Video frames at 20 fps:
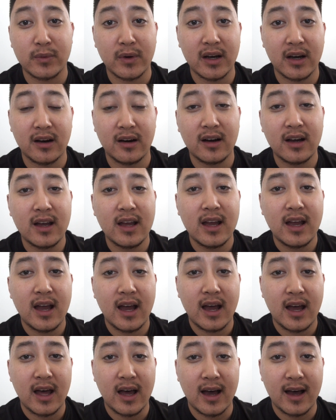well.
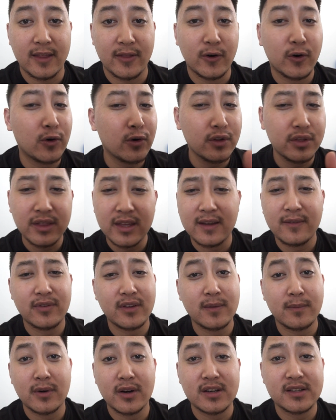The whole thing for
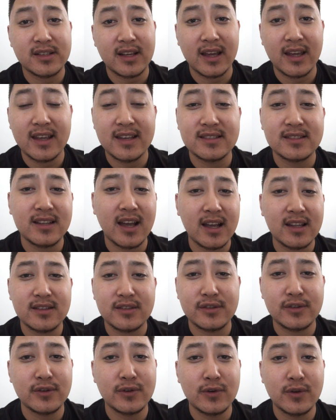the merch site is not
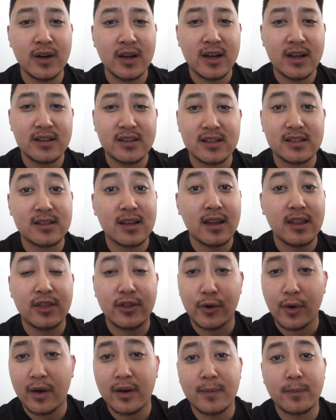to just
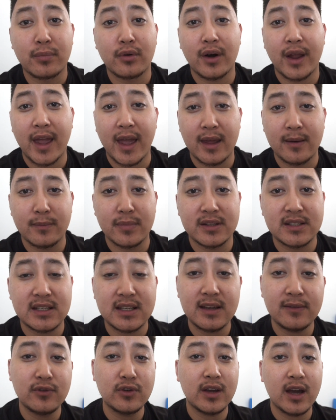throw out a brand, but to
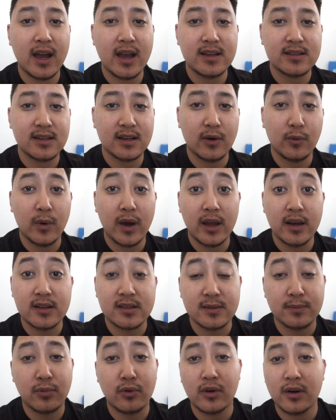give you guys a way to
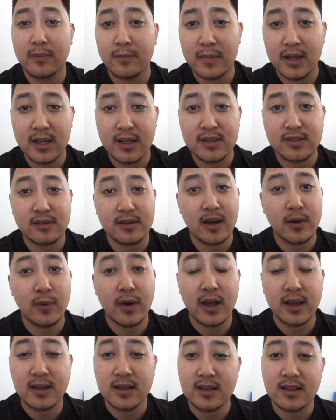support me so that
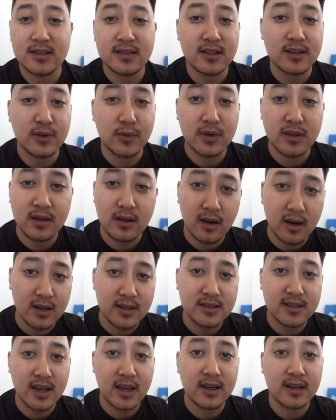way I can continue with
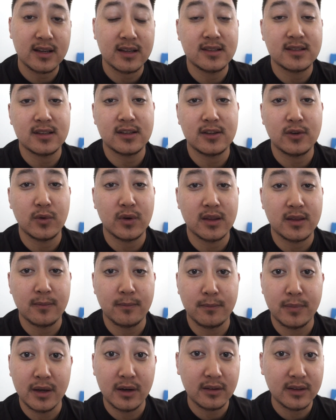content, continue
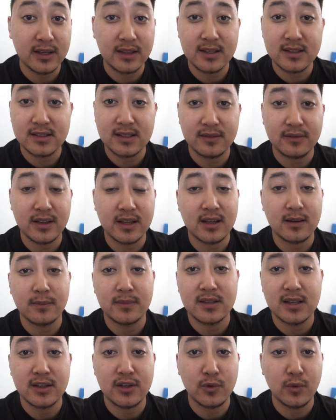with building the Civic,
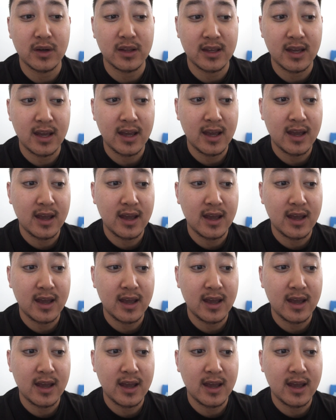continue with